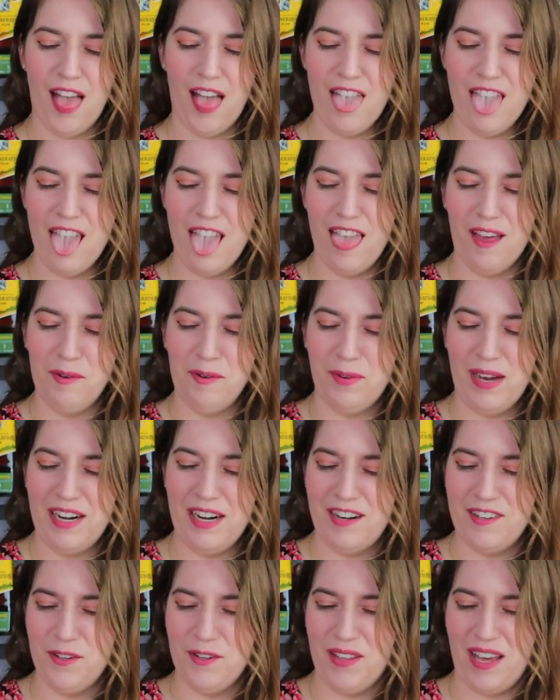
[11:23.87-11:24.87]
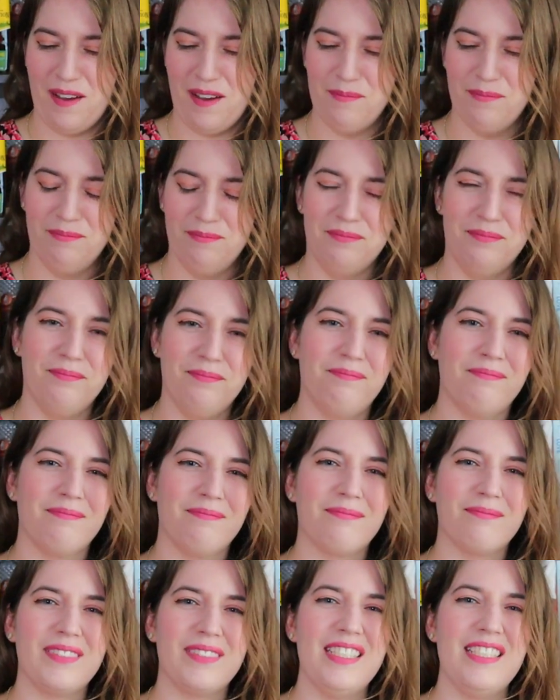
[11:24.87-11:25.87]
Why did I do that?
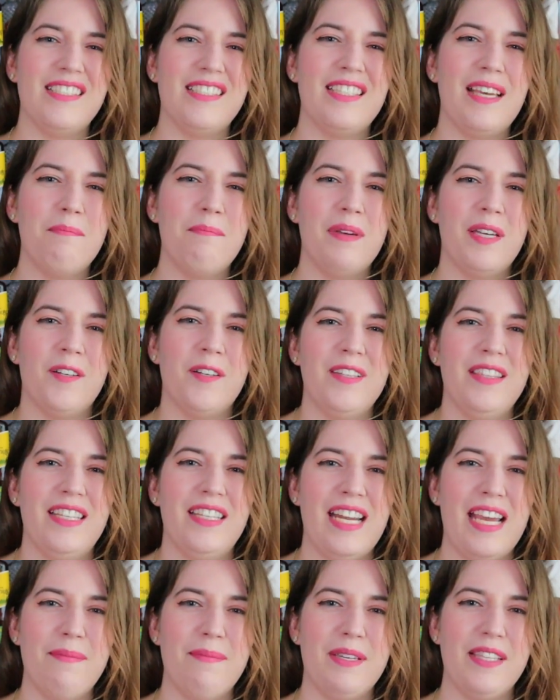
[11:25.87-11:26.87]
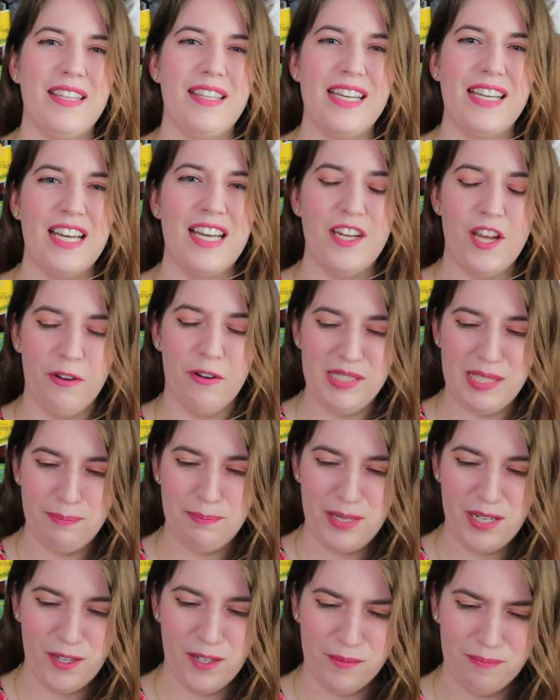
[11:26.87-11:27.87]
It said bitter in the name. You'd think I know it's
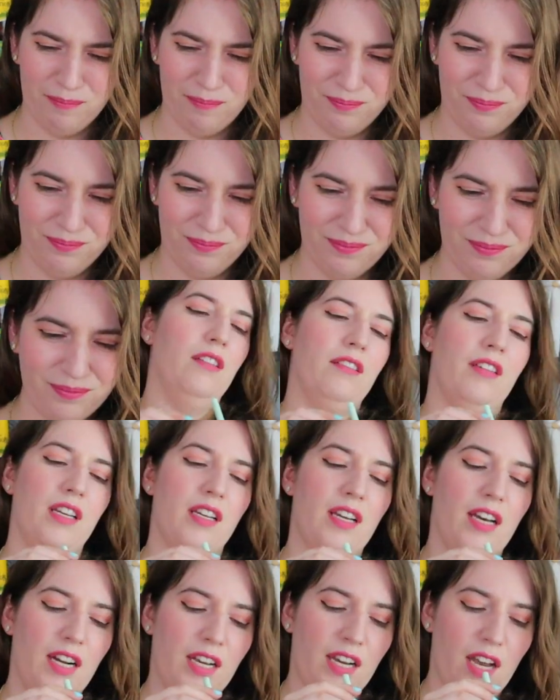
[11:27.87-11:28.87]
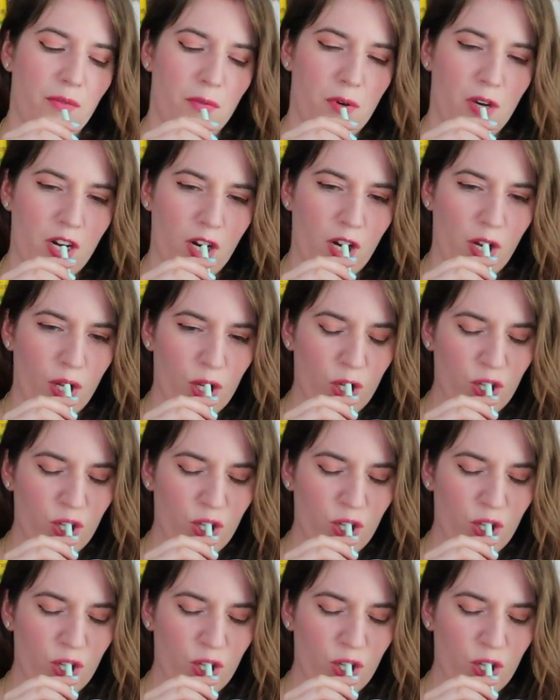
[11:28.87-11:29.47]
bitter. Oh, thank God I got water.